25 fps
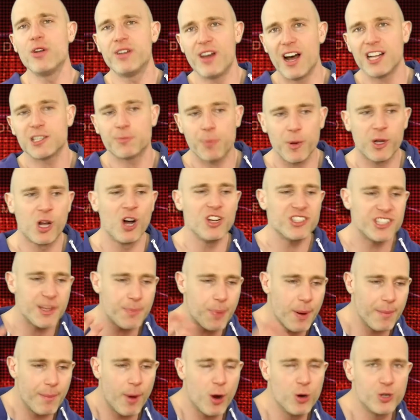nuts because the
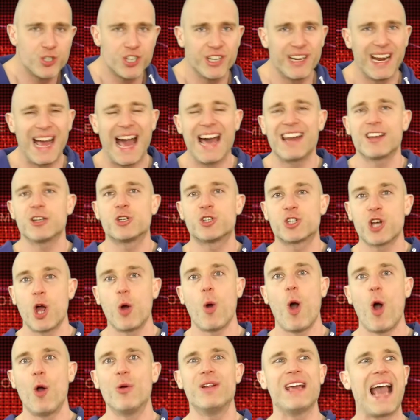promotion had a
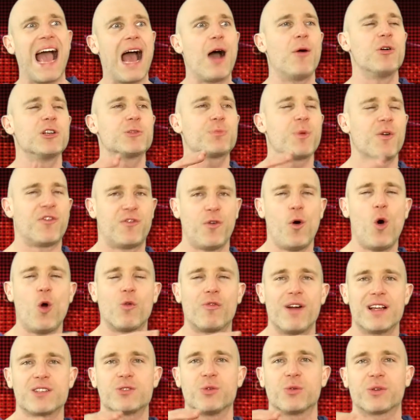show only hours before
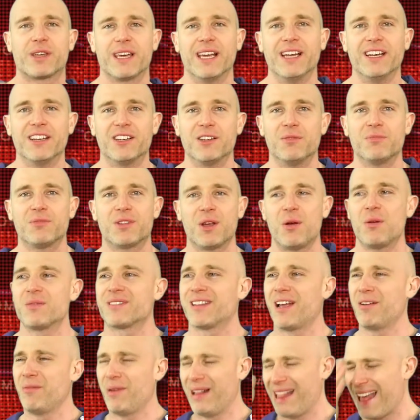Wrestle Kingdom, so it was
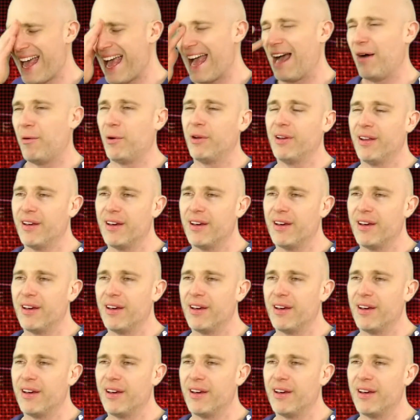like, well, how on